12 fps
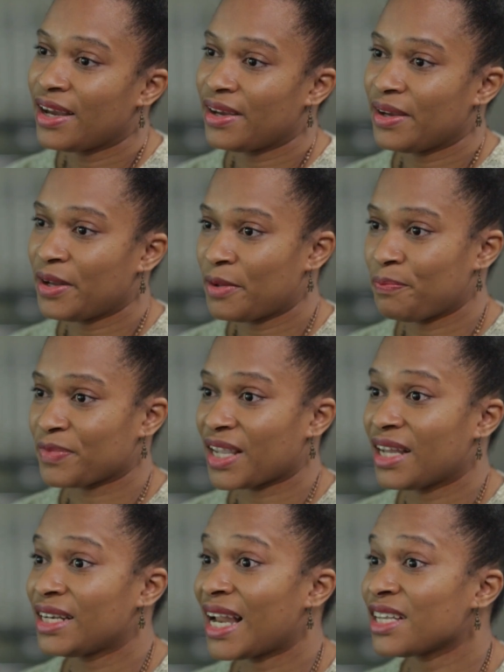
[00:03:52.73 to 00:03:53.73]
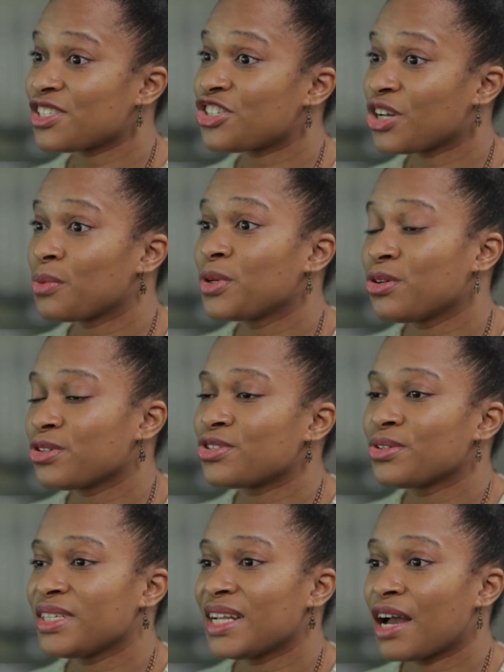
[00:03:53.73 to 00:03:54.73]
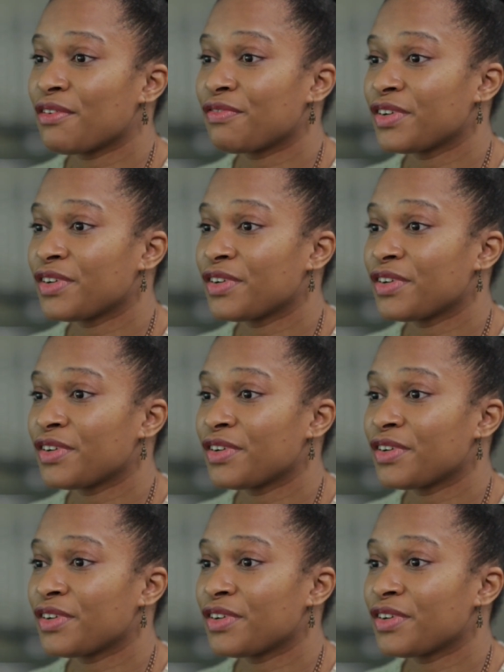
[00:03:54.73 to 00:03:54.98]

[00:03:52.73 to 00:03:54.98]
And last year we also did our